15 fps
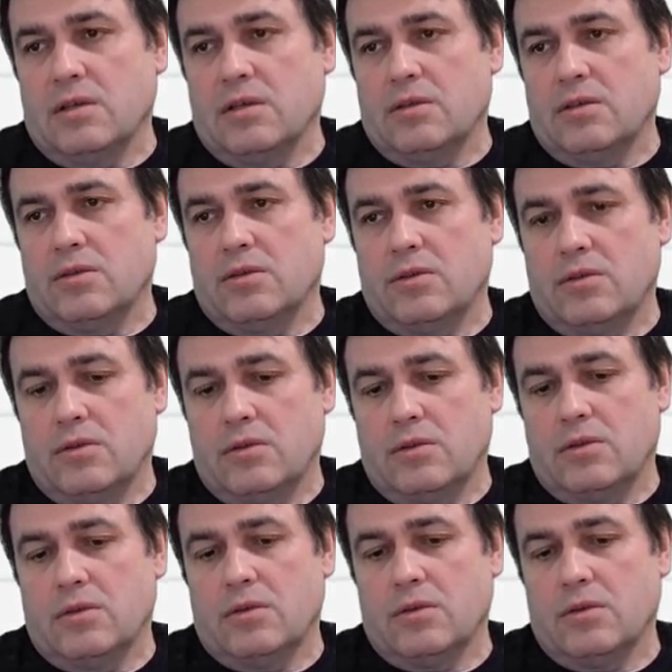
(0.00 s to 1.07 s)

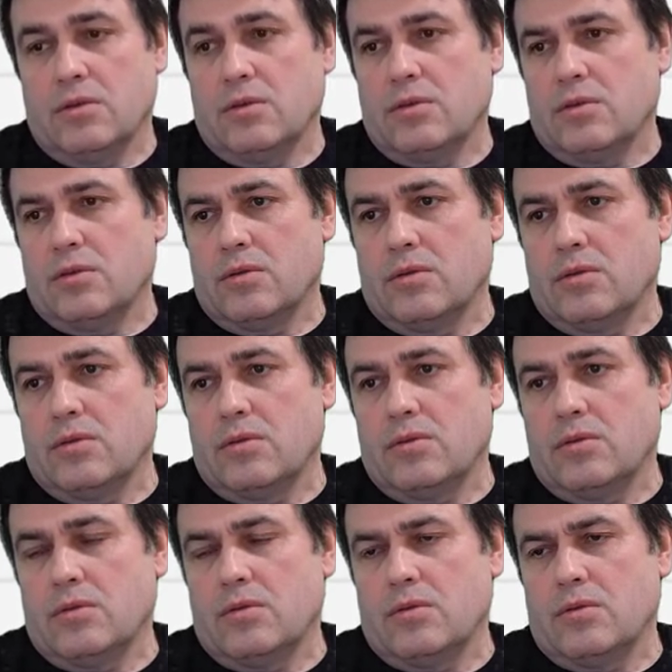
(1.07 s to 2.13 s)

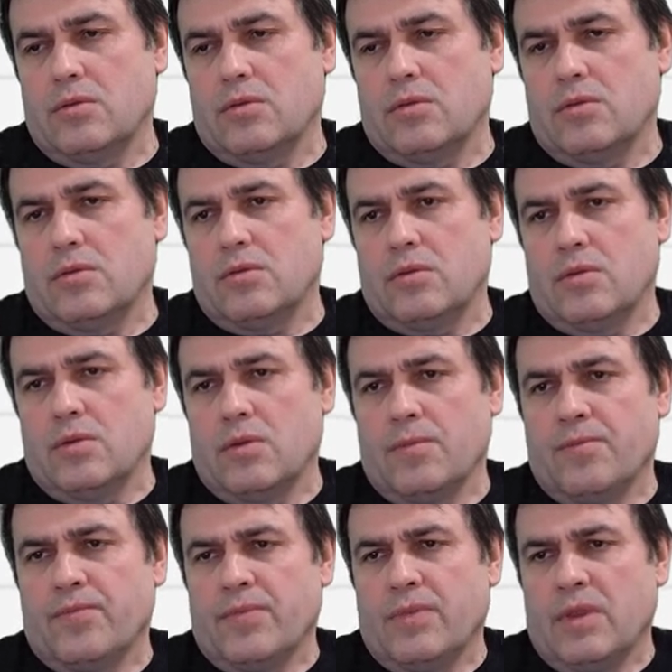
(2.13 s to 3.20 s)

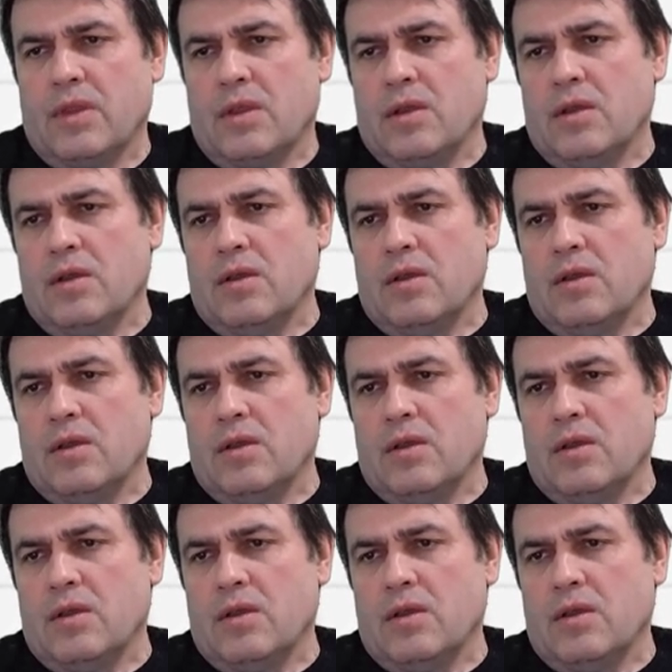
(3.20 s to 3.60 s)
Nobody speaks.